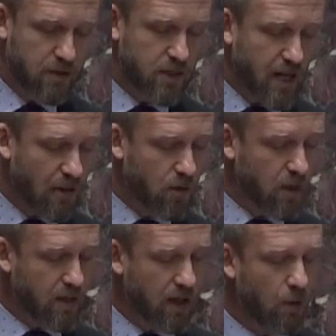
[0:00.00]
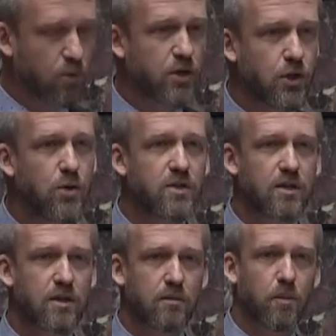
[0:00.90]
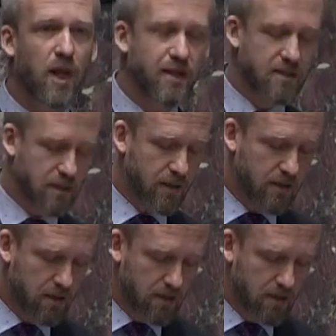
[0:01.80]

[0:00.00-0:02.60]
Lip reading: Together, we can help reduce the complexity